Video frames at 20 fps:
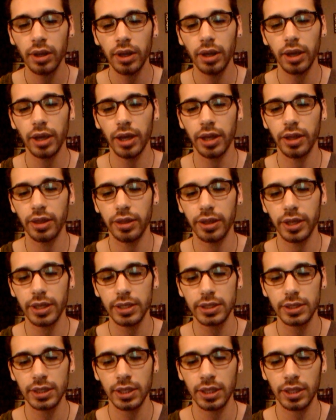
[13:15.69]
And this
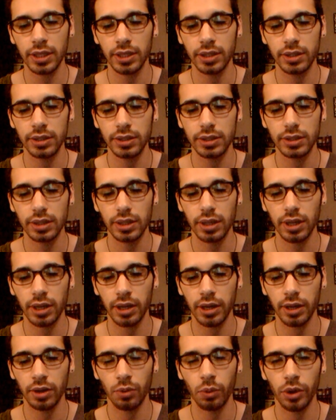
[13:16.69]
is
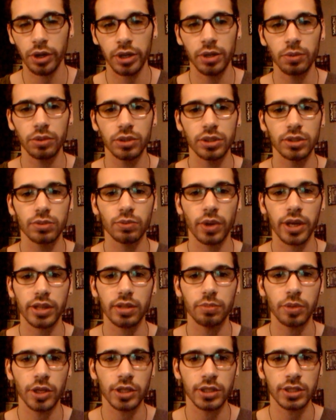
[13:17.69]
where you will just write the
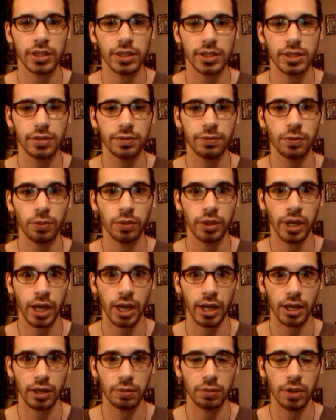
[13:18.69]
person's full
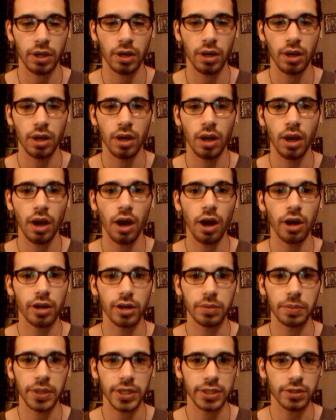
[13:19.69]
name on a
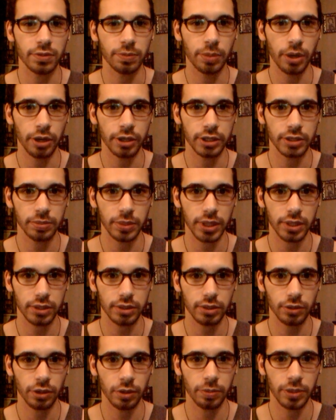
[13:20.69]
piece of parchment
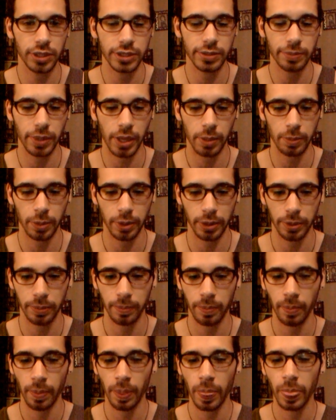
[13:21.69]
or piece of paper,
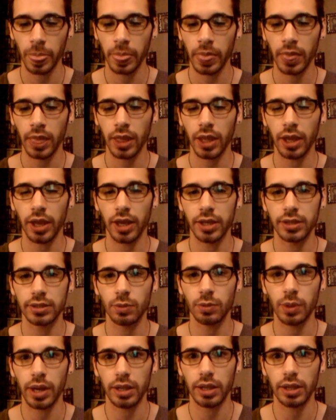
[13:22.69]
as
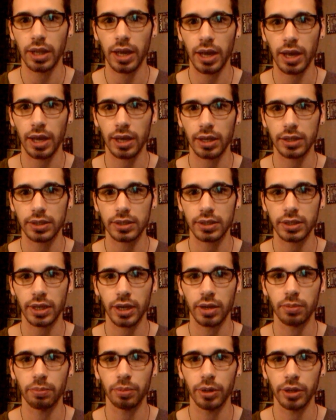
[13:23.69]
well as their
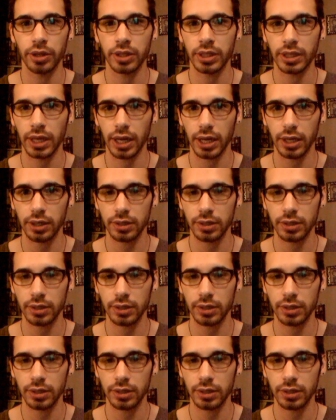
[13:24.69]
birth date.